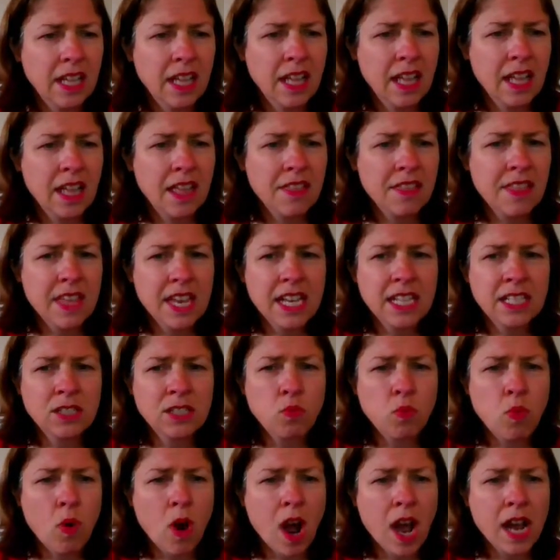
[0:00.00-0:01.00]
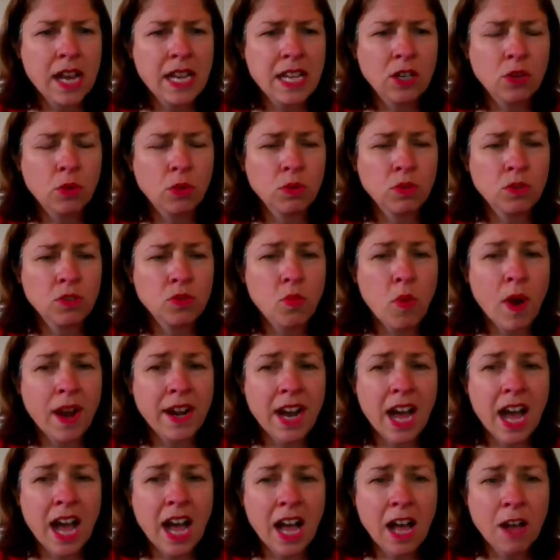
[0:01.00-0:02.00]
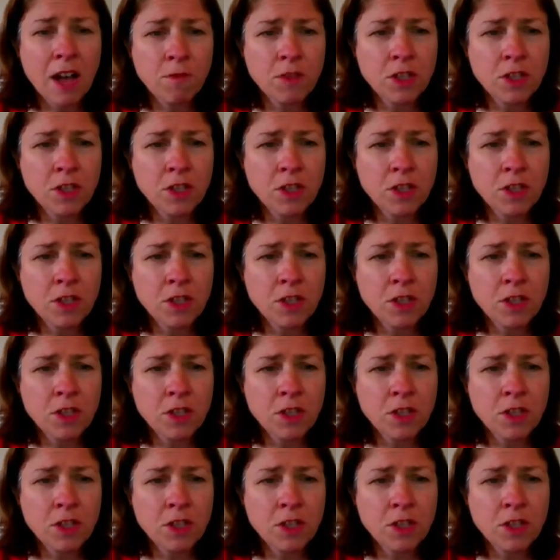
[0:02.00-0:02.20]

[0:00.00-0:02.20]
there's y equals 1/2 to the